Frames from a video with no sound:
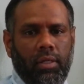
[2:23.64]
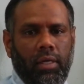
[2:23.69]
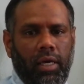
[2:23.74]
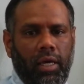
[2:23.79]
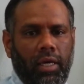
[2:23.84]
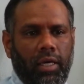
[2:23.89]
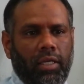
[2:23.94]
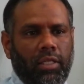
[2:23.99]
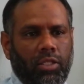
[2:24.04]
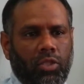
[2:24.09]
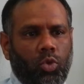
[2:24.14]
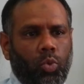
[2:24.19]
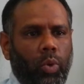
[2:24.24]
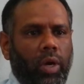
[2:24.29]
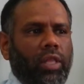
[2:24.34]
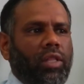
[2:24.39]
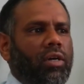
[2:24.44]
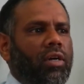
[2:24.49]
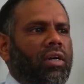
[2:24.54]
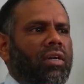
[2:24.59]
is
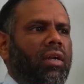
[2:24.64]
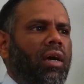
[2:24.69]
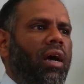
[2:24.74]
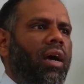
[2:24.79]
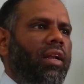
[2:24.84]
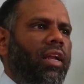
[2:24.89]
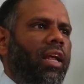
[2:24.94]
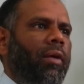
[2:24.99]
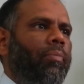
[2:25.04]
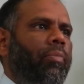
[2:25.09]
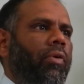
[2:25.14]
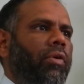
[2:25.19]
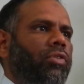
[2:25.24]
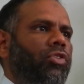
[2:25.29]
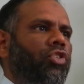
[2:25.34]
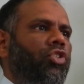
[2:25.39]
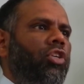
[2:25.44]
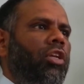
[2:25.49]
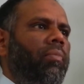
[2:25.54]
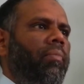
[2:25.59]
whether or not a
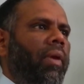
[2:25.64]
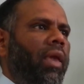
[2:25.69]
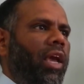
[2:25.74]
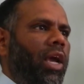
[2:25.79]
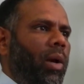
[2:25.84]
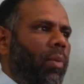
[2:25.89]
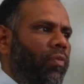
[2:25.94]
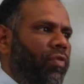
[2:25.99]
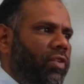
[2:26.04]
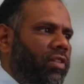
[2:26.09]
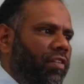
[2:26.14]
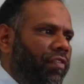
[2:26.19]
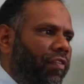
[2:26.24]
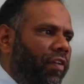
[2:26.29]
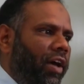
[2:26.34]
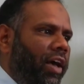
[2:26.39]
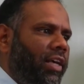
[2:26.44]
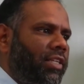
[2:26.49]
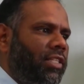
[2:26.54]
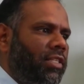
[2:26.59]
person should make up for the
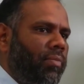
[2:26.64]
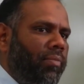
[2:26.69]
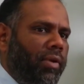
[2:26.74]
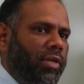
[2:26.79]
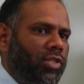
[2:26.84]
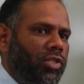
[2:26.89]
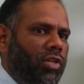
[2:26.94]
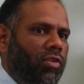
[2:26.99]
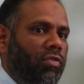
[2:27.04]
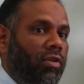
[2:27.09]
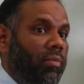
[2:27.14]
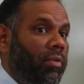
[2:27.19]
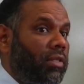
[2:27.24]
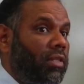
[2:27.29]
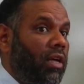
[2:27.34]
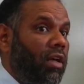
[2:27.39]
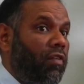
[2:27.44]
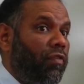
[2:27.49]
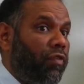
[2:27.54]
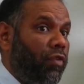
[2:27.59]
fast missed in
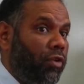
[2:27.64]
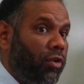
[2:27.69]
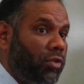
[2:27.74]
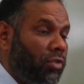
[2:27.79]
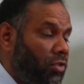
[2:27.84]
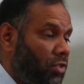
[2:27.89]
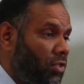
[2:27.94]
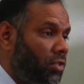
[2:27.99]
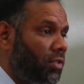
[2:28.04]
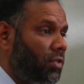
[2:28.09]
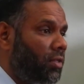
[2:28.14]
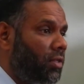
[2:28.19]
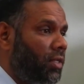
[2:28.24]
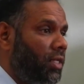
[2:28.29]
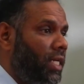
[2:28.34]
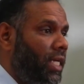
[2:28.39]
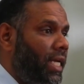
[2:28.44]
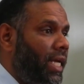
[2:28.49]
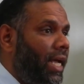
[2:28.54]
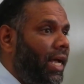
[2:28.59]
Ramadan first
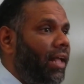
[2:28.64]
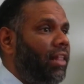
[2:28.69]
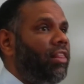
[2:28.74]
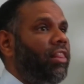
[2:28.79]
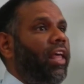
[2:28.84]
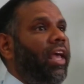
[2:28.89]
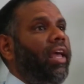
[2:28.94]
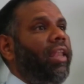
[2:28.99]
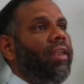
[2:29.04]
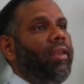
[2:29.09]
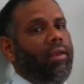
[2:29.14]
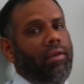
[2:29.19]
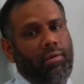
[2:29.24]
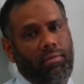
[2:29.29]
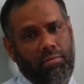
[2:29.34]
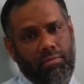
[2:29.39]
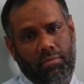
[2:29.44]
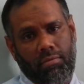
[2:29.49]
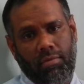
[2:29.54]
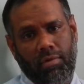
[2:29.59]
and then
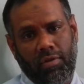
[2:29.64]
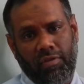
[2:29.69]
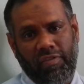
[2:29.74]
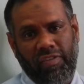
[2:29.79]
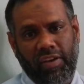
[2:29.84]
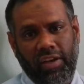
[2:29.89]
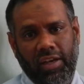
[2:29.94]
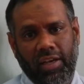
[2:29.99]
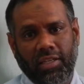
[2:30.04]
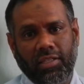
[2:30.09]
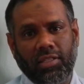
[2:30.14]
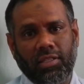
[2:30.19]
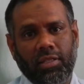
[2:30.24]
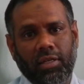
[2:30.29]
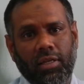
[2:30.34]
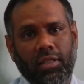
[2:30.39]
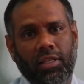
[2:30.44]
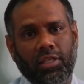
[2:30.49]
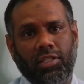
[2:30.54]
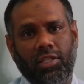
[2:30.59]
fast
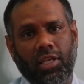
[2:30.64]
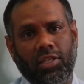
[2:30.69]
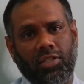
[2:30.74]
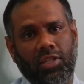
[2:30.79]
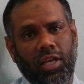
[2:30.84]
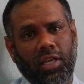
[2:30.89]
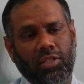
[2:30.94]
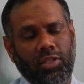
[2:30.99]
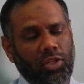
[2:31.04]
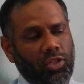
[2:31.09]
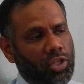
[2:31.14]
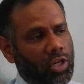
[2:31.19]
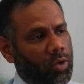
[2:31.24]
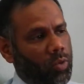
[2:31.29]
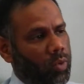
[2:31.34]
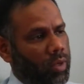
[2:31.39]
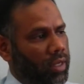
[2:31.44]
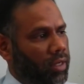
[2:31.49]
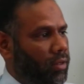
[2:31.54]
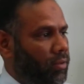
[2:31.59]
the six days in
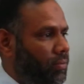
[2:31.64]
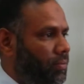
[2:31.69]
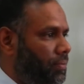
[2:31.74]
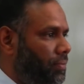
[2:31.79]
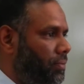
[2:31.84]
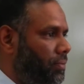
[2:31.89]
Shawwal.